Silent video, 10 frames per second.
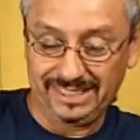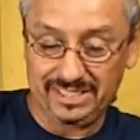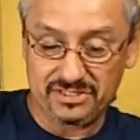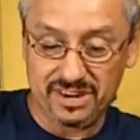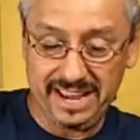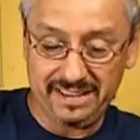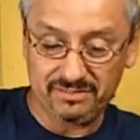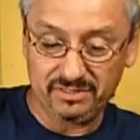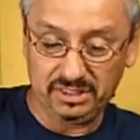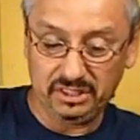Let's try
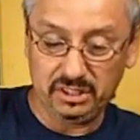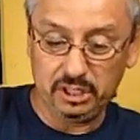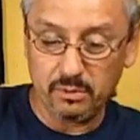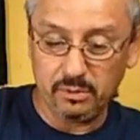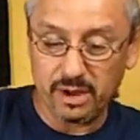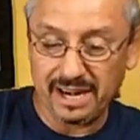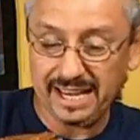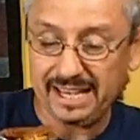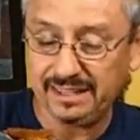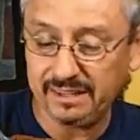it. Little glooby wad
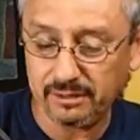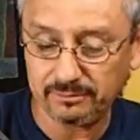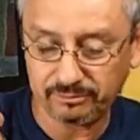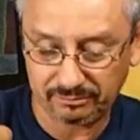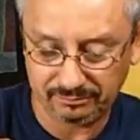hanging there.